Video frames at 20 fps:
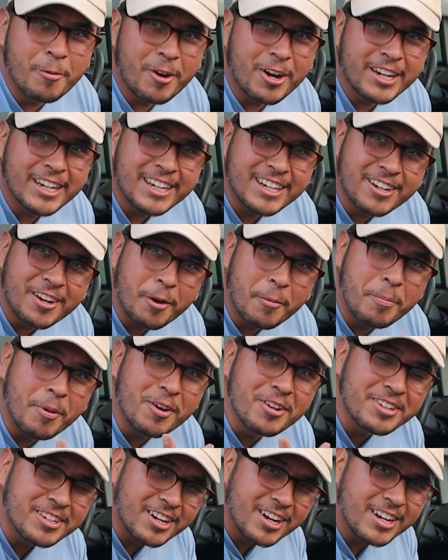working, you know,
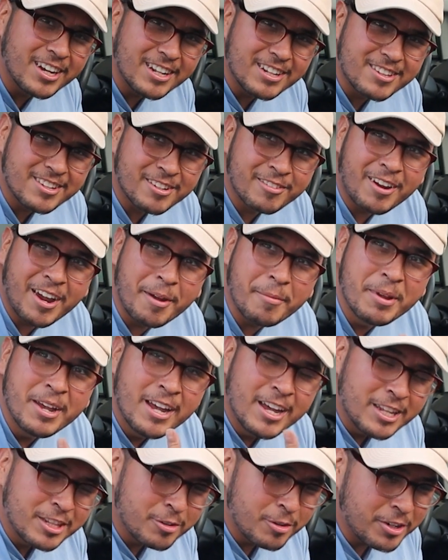posting on
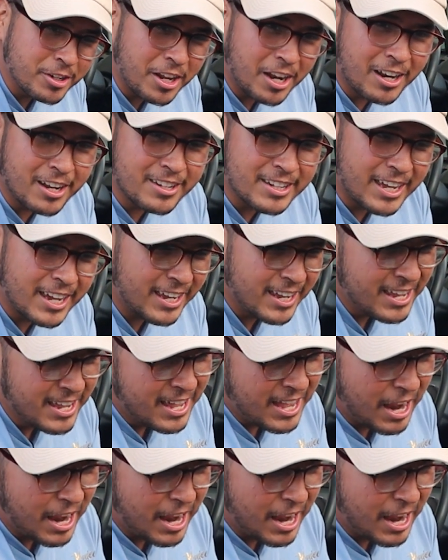Instagram, doing all of that.